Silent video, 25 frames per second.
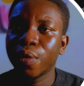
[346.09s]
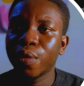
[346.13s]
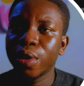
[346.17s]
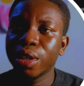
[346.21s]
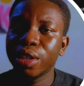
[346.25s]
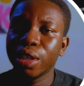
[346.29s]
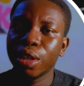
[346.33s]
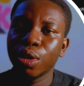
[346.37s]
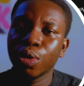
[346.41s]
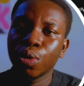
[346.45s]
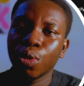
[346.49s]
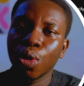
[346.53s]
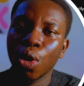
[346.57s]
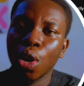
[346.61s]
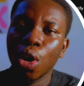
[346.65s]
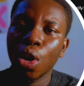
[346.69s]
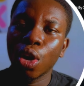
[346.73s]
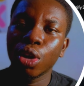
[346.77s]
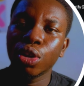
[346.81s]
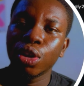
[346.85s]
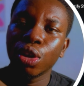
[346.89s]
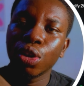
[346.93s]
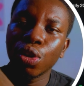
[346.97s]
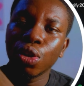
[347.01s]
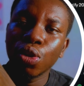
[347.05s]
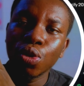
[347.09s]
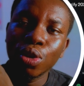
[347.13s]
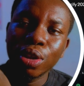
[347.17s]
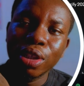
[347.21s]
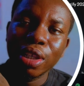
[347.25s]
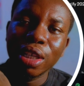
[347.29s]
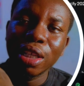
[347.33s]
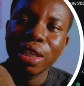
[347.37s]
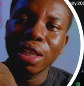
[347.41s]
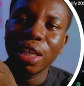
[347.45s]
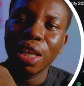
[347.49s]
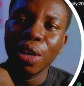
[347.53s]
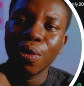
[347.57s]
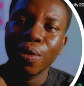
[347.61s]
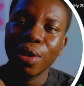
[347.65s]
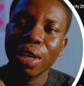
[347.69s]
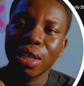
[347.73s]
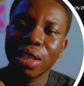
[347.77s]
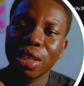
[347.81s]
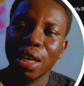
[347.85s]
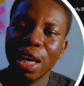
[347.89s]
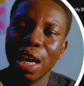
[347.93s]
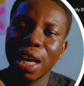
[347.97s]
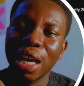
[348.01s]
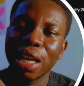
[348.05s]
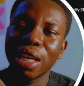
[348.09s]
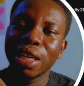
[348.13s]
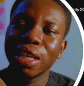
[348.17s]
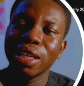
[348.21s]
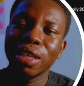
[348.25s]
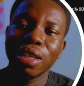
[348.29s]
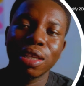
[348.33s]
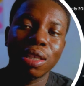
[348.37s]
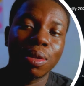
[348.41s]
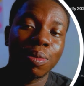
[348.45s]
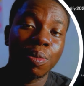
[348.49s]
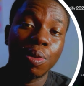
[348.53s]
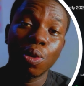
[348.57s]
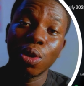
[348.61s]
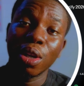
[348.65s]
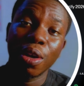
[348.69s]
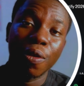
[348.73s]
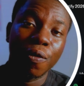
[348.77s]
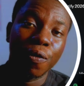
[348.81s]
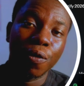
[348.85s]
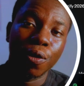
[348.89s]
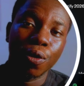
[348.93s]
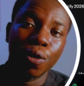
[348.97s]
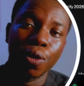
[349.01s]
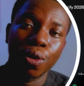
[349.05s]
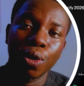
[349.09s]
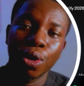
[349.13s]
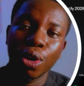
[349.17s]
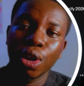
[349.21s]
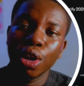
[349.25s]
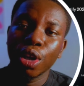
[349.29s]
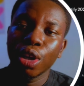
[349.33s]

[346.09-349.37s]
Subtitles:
which is called Lucid Lyrics, and this is beautiful.